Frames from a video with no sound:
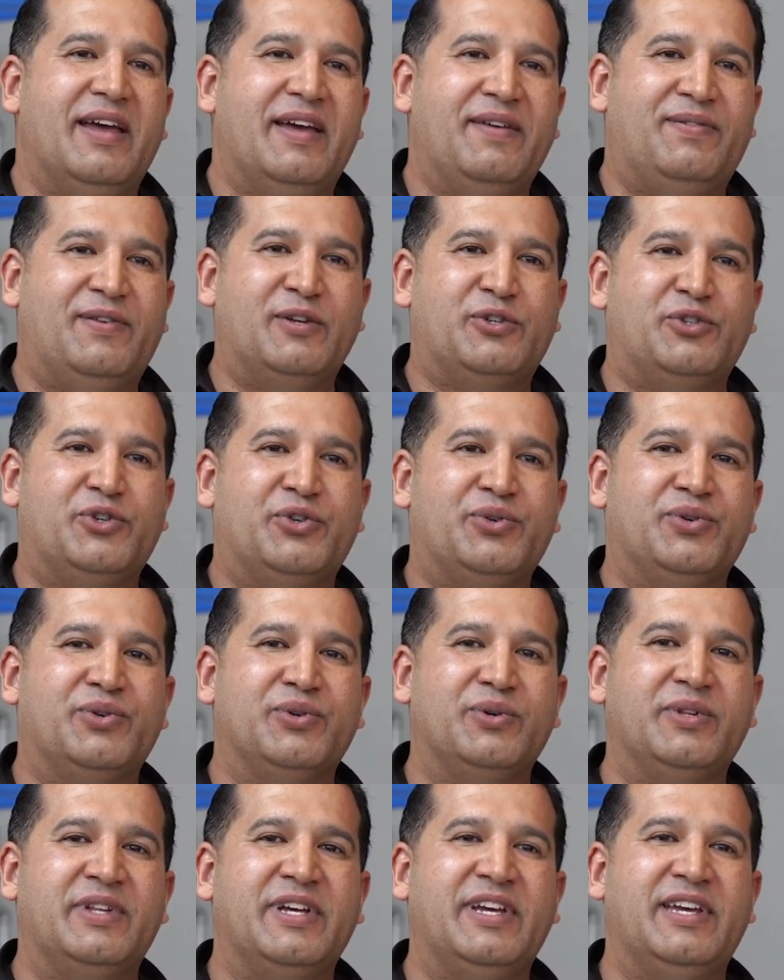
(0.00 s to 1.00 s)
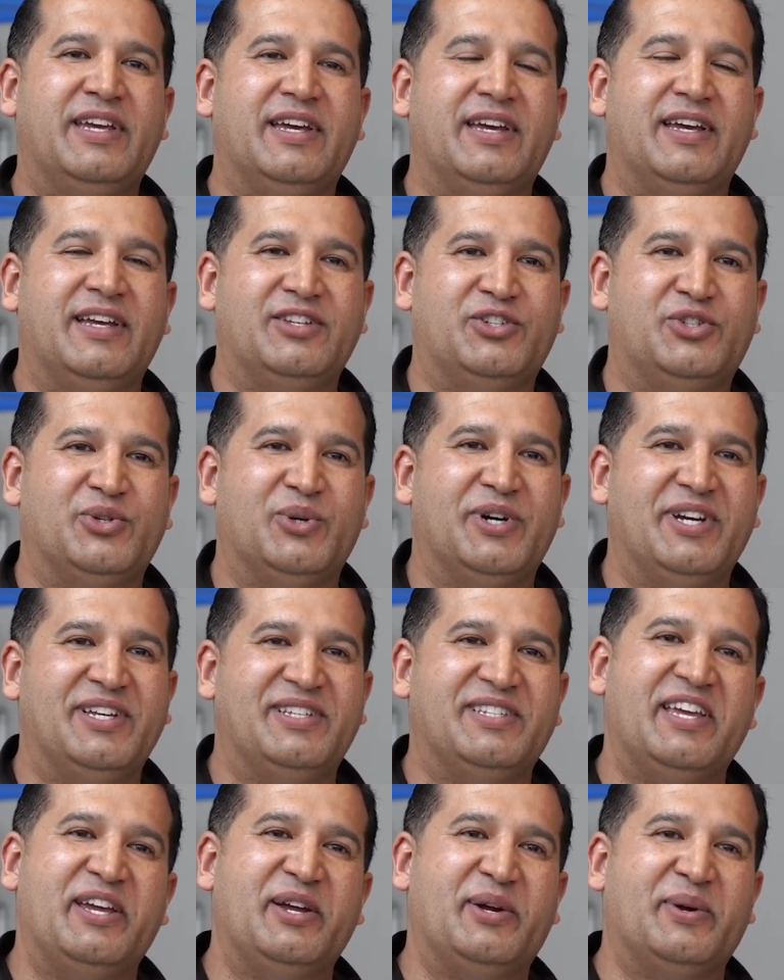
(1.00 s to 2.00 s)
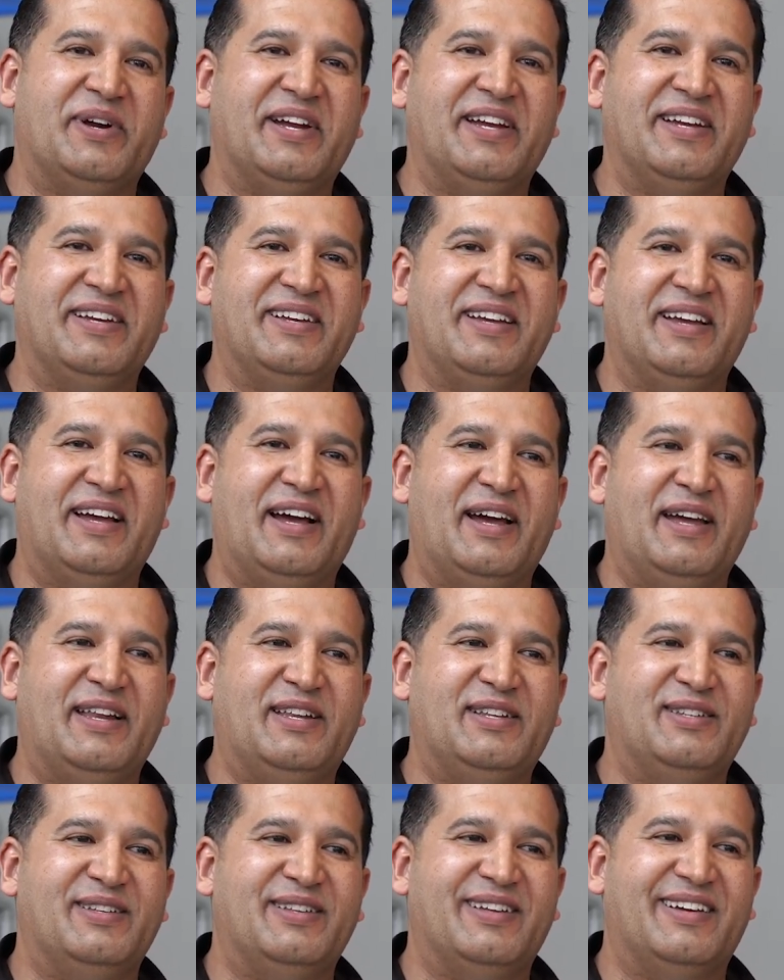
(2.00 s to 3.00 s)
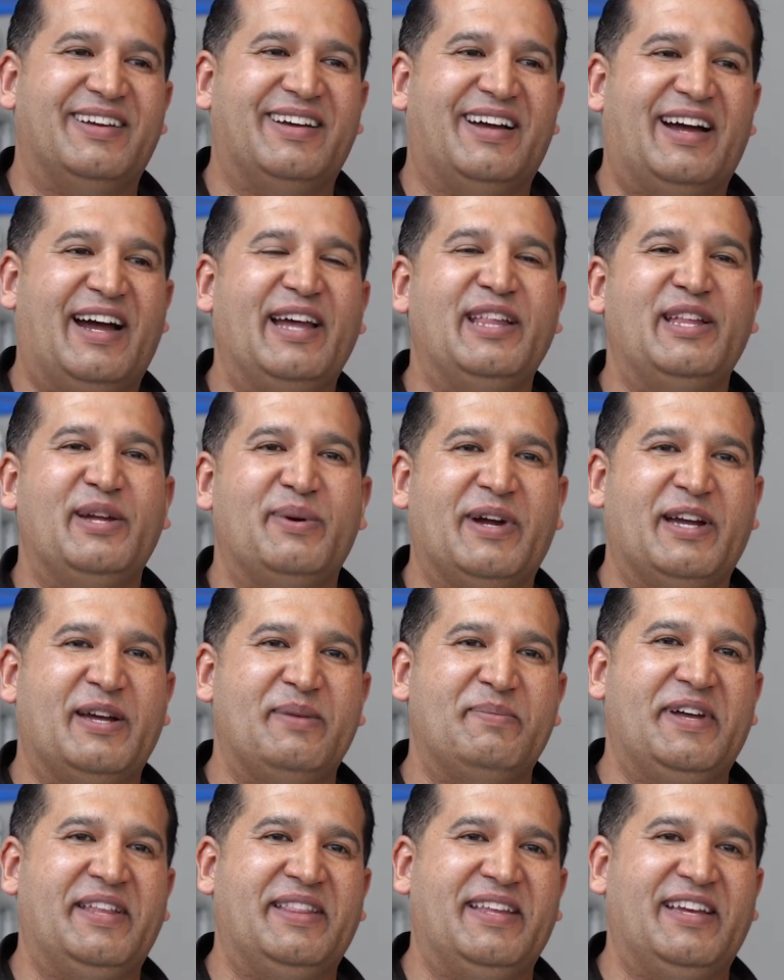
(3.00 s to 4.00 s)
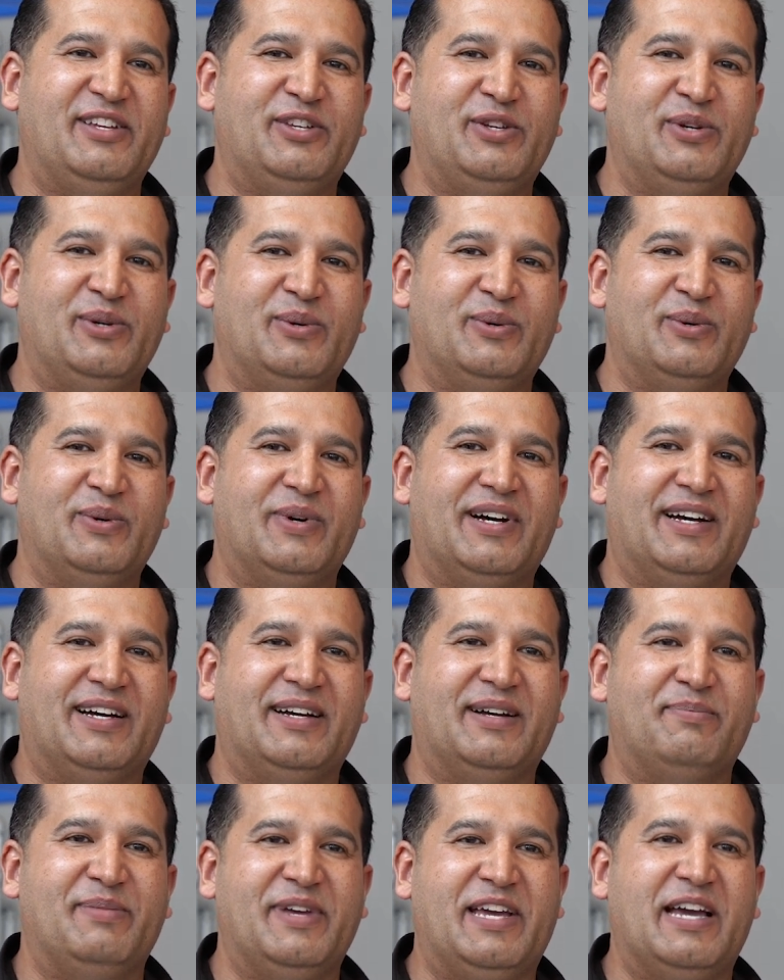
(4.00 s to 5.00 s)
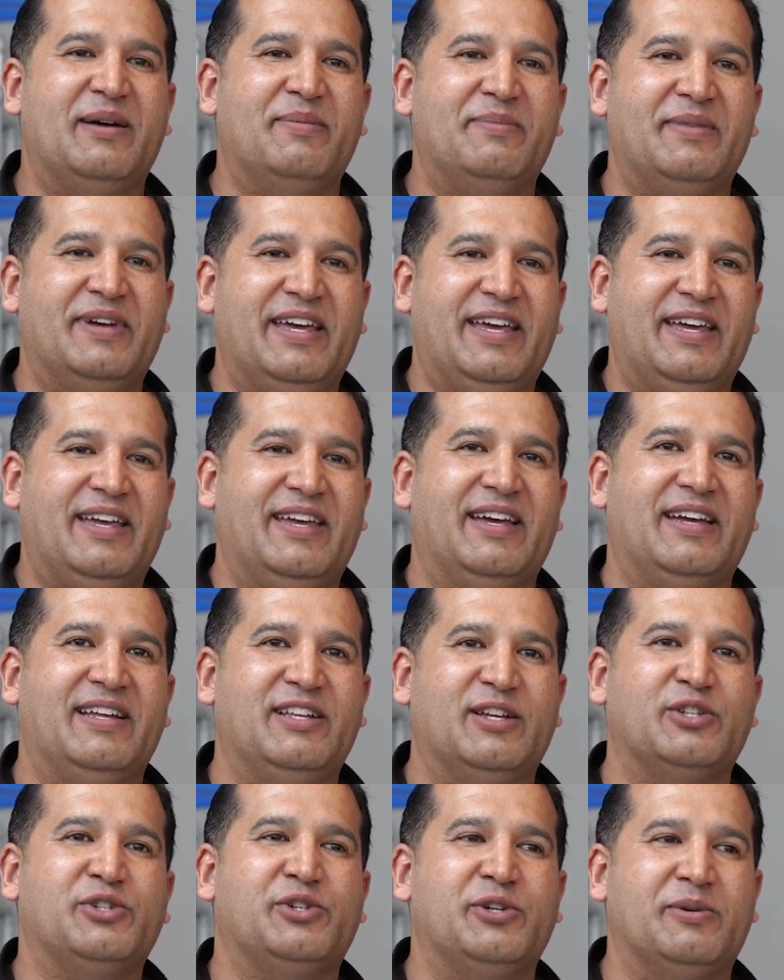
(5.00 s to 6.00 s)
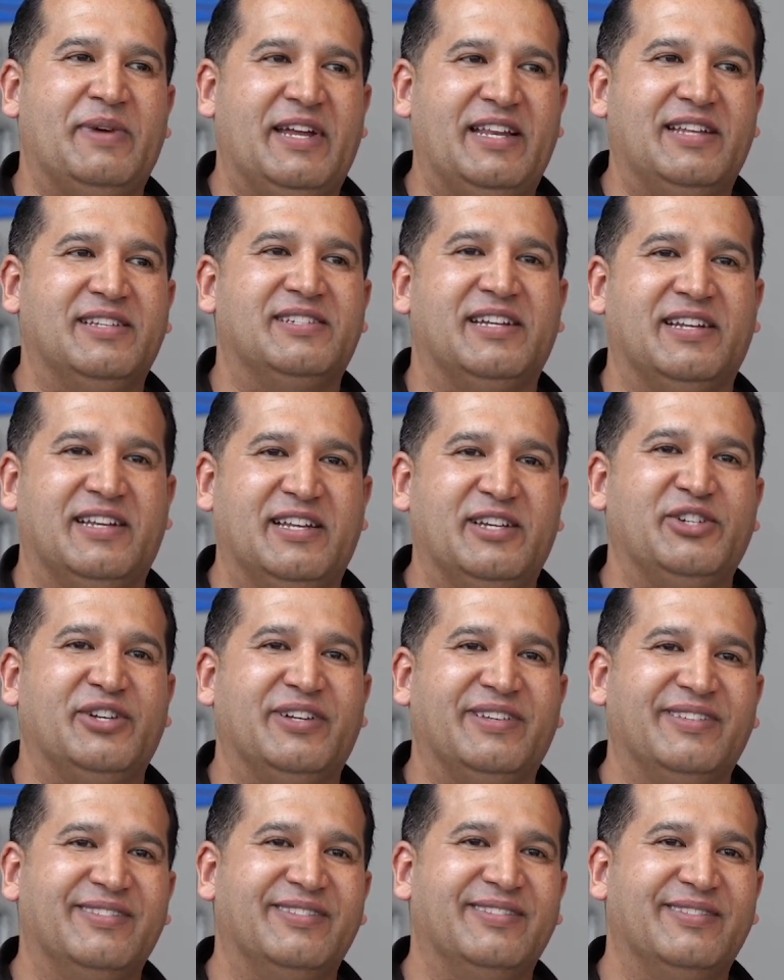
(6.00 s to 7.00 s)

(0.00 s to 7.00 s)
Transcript: If you truly enjoy tinkering, I highly recommend that you uh, become an industrial maintenance technician.